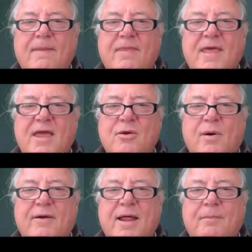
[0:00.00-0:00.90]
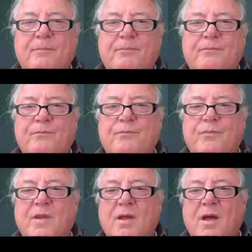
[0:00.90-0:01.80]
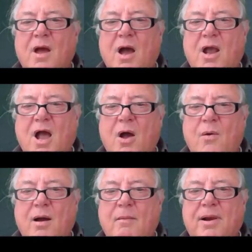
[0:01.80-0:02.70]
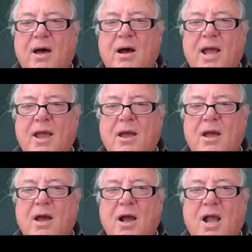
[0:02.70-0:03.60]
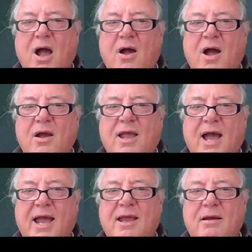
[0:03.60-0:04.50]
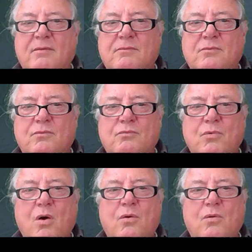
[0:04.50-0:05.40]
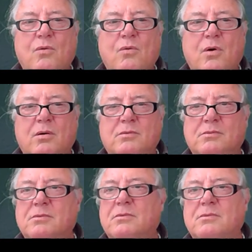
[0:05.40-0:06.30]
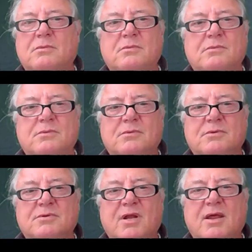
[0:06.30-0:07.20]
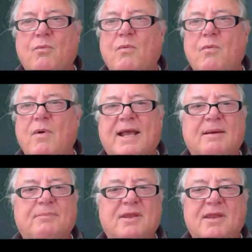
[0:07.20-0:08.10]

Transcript: their U R L, and go apply, and go OK. Whoa! Something wacky's happened